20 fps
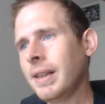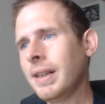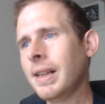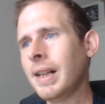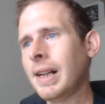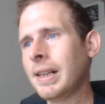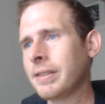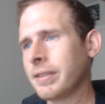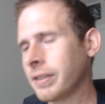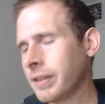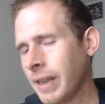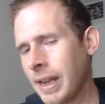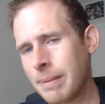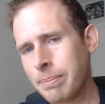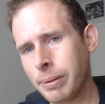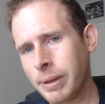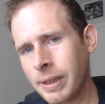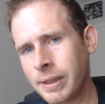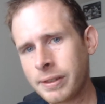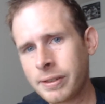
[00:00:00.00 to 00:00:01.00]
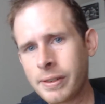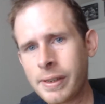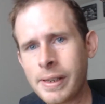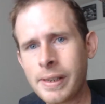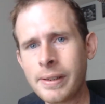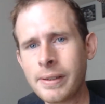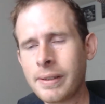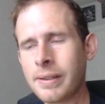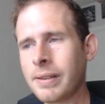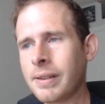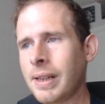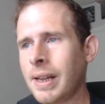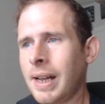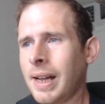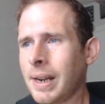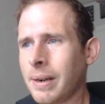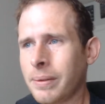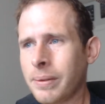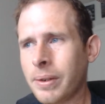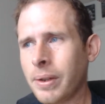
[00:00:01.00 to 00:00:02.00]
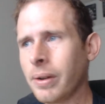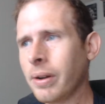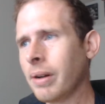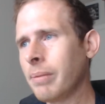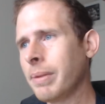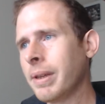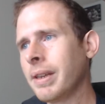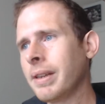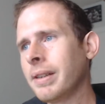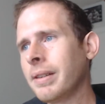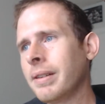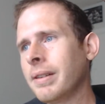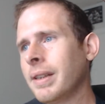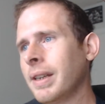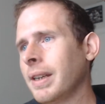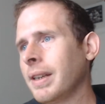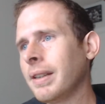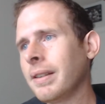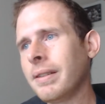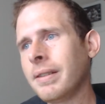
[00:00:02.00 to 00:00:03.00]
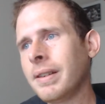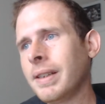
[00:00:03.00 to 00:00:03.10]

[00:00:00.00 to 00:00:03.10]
as Snake Plissken, I don't know. I mean, and